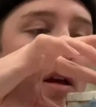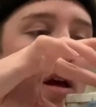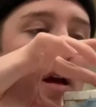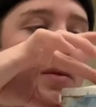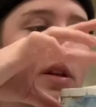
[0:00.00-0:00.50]

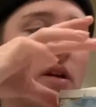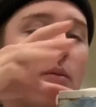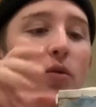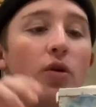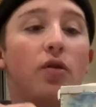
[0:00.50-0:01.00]
I'm just gonna
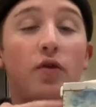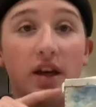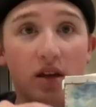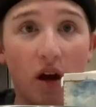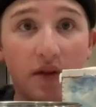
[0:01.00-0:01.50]
move
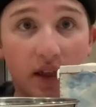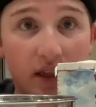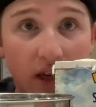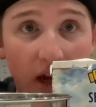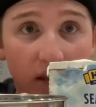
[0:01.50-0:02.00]
this off to the
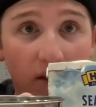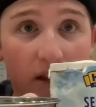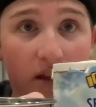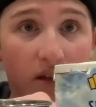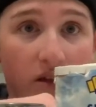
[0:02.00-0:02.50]
side so that
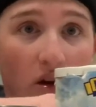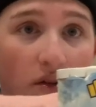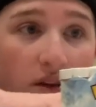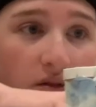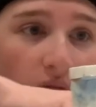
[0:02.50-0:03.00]
the salt
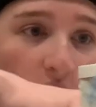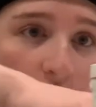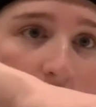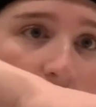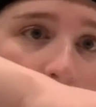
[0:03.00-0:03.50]
doesn't fall
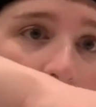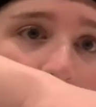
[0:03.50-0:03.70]
off the top